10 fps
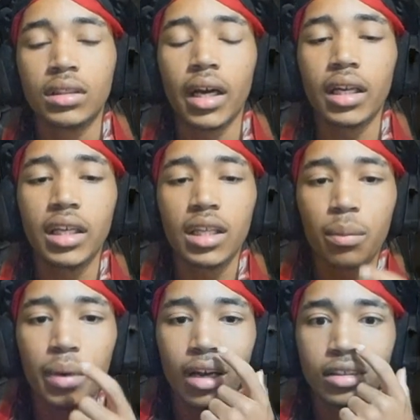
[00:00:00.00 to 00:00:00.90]
Suddenly,
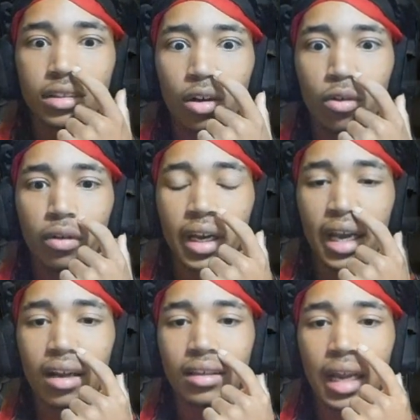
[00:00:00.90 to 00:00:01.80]
the bell toll
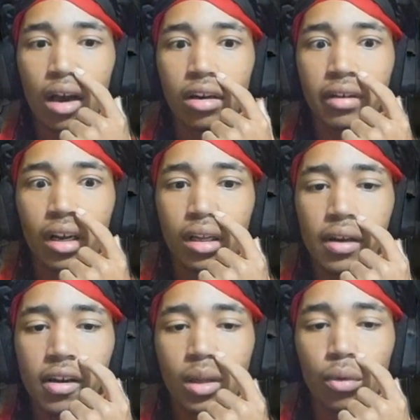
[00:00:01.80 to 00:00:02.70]
rang out louder and
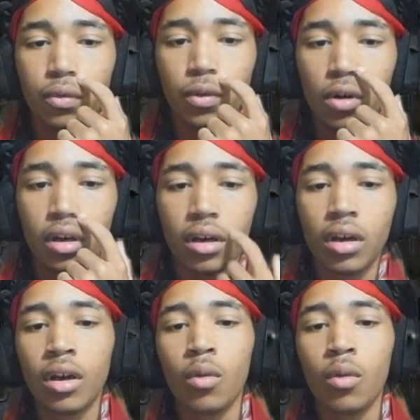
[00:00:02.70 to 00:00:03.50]
clearer than before,